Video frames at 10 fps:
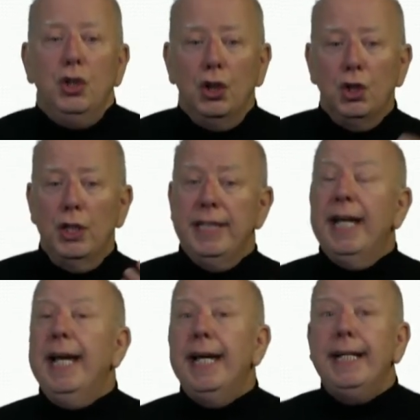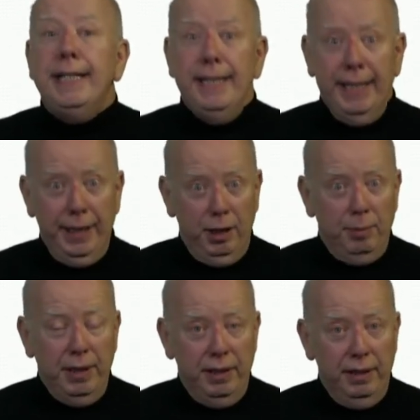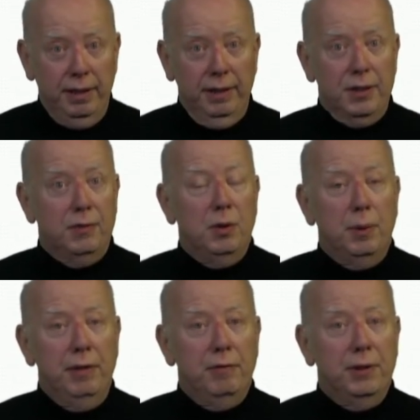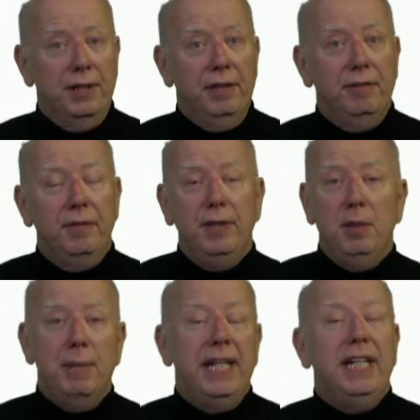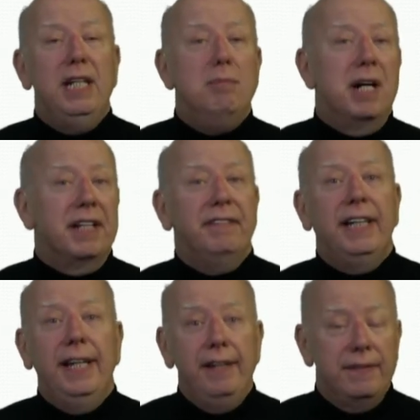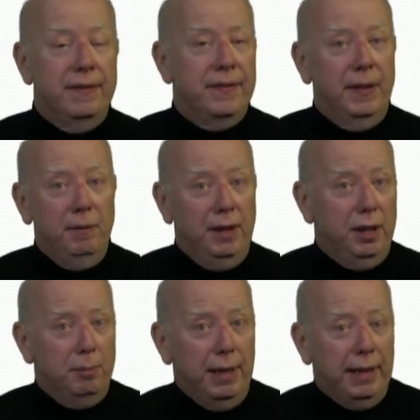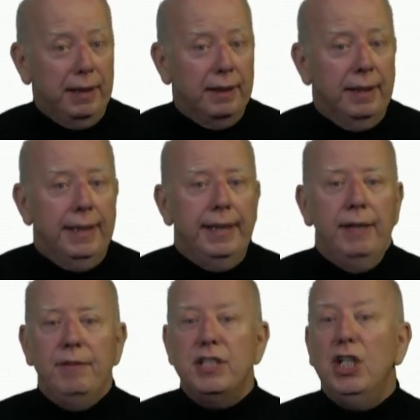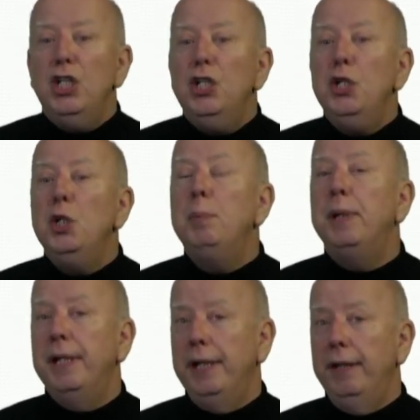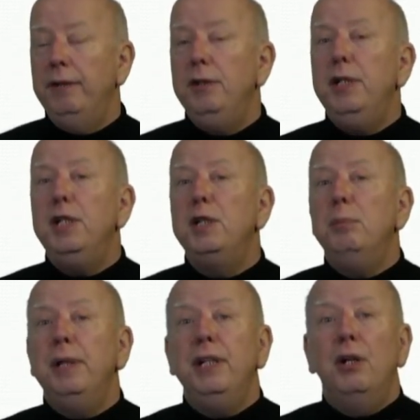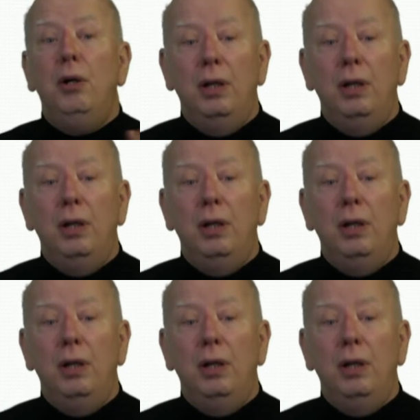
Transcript: You're going to edit the AAP details for 2014-15, make any modifications that you need to make. If it's a new plan, you need to complete